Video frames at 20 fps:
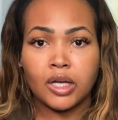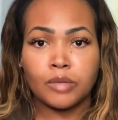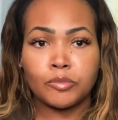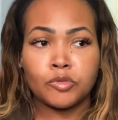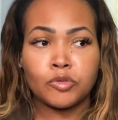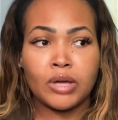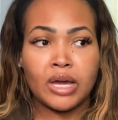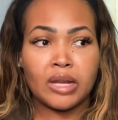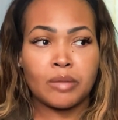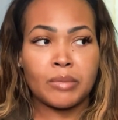
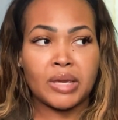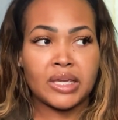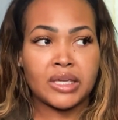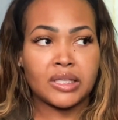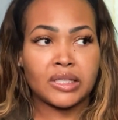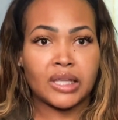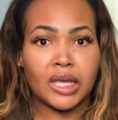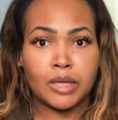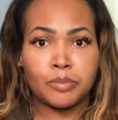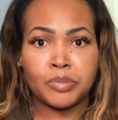You got to make
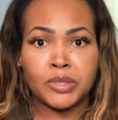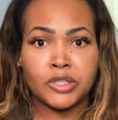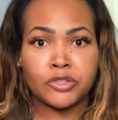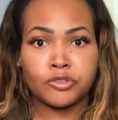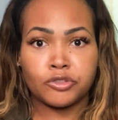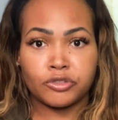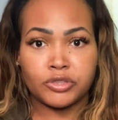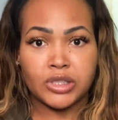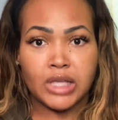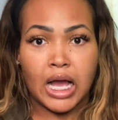it like
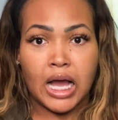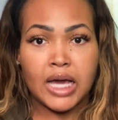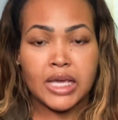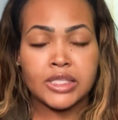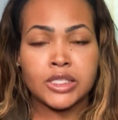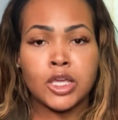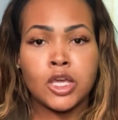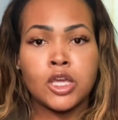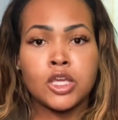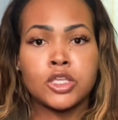pitcher
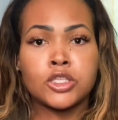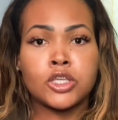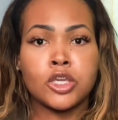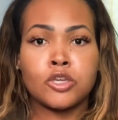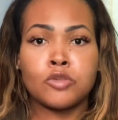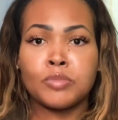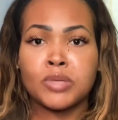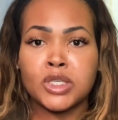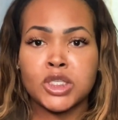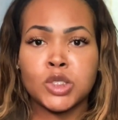size. So
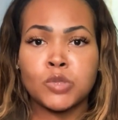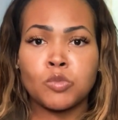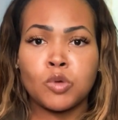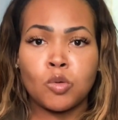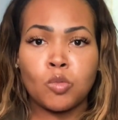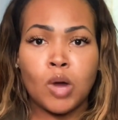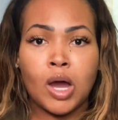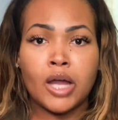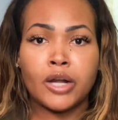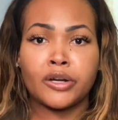you mix it with
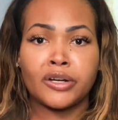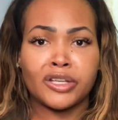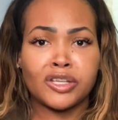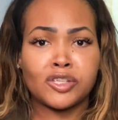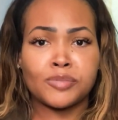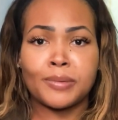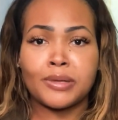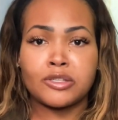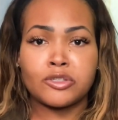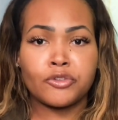water, and you're
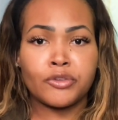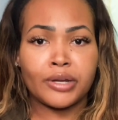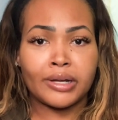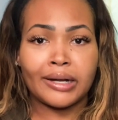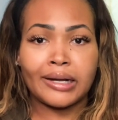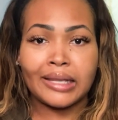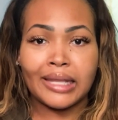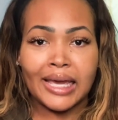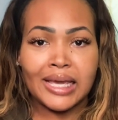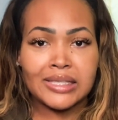supposed to drink a
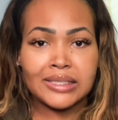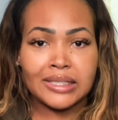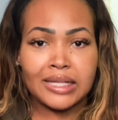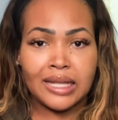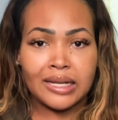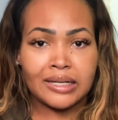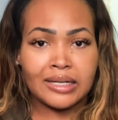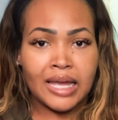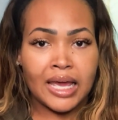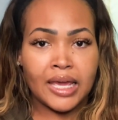glass of
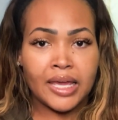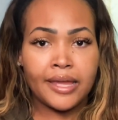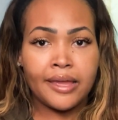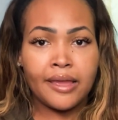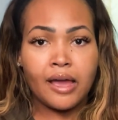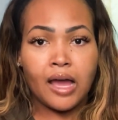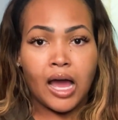that a day.